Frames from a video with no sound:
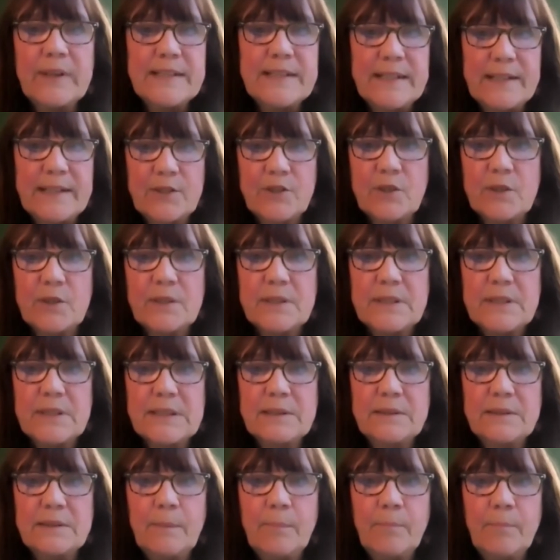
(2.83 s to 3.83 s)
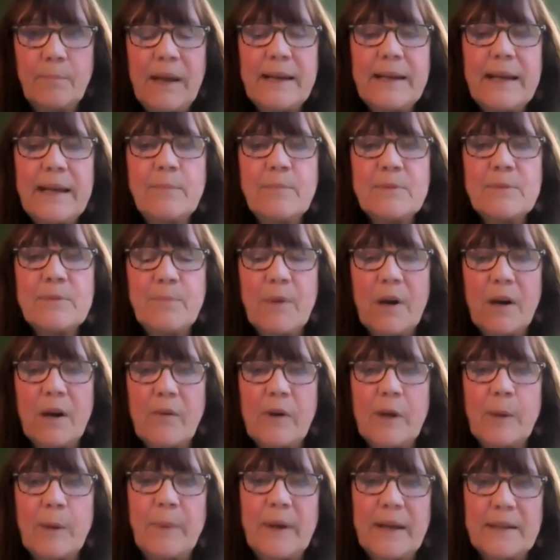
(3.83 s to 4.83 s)
Teachers. My name is
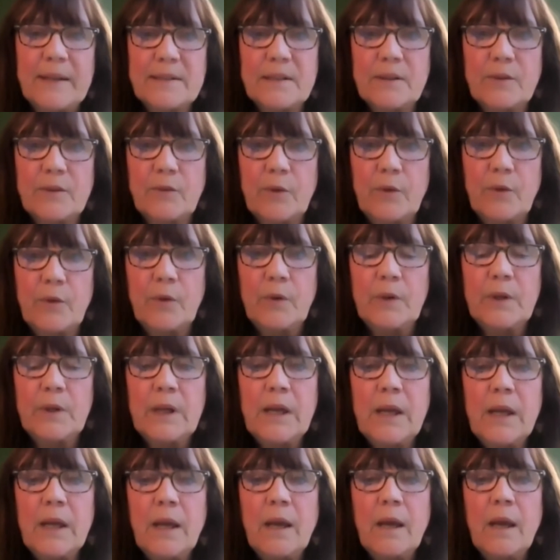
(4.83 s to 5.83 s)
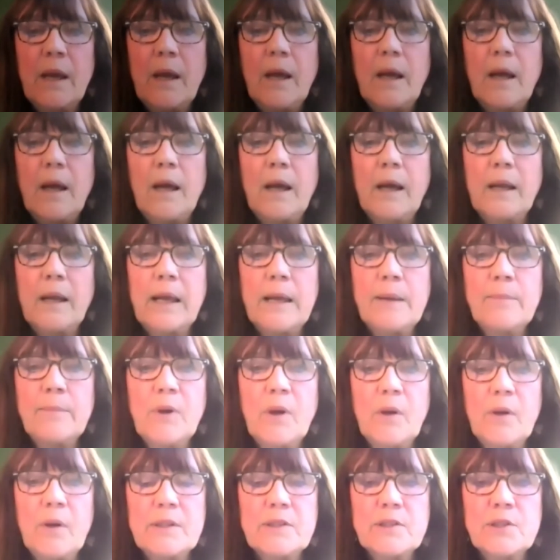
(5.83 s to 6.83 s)
Pettigrew, and I'm
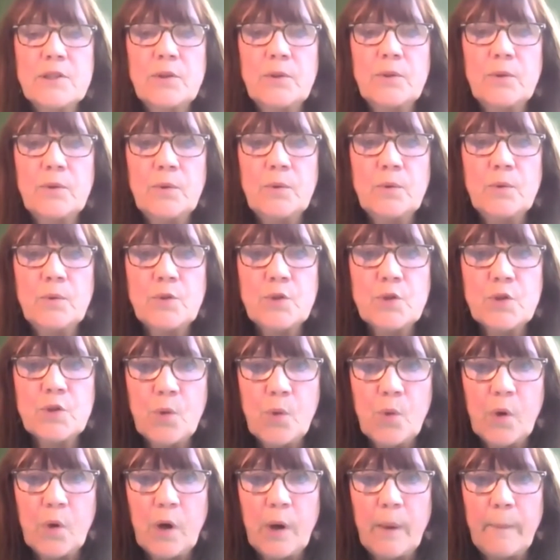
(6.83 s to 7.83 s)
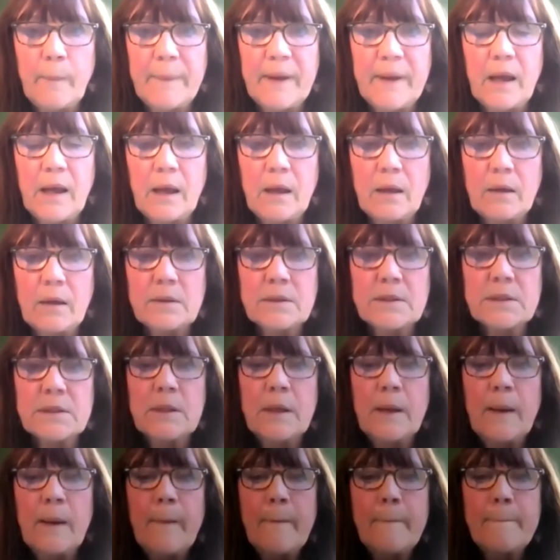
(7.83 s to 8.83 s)
going to talk about
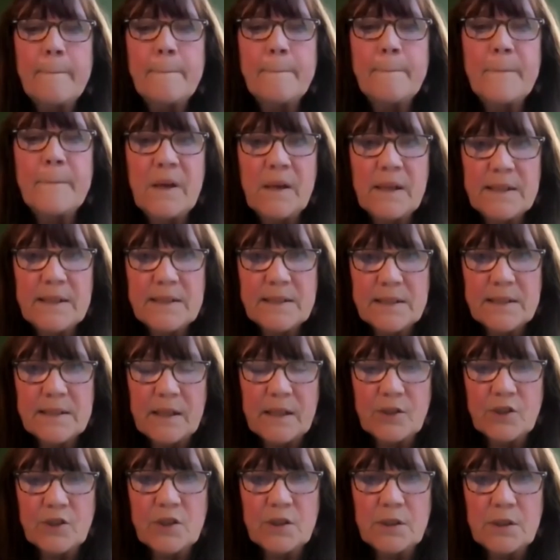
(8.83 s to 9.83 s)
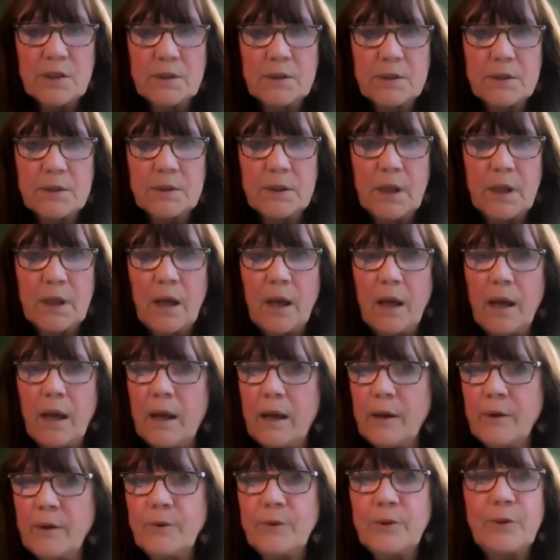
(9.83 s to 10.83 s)
my session,
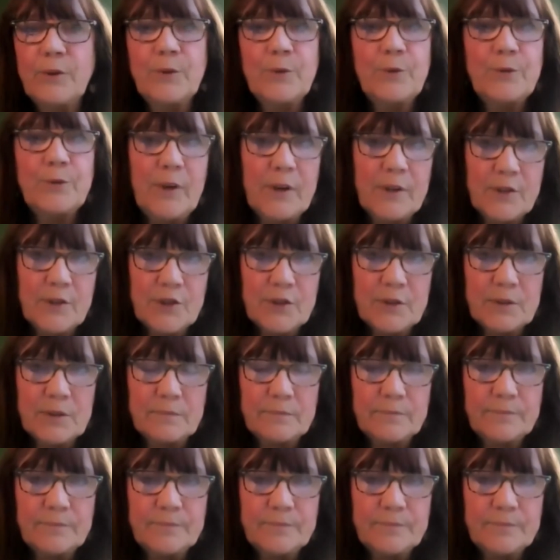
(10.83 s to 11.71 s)
How Do You Function?